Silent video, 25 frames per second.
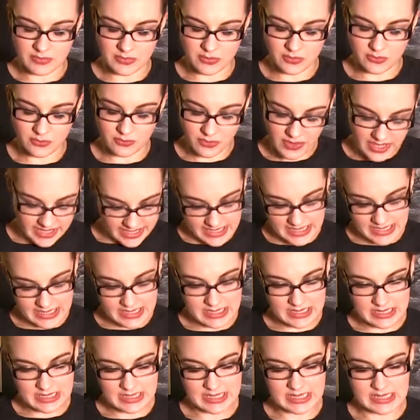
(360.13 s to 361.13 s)

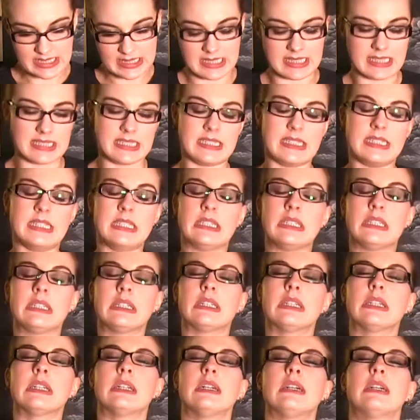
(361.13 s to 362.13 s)
pray to the
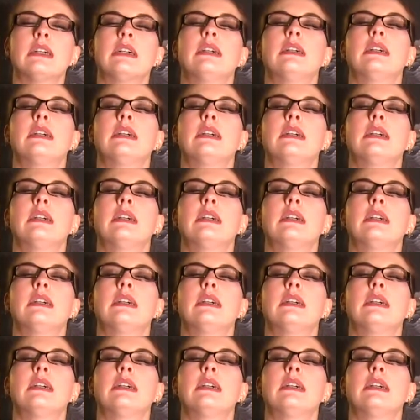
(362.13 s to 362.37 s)
dear,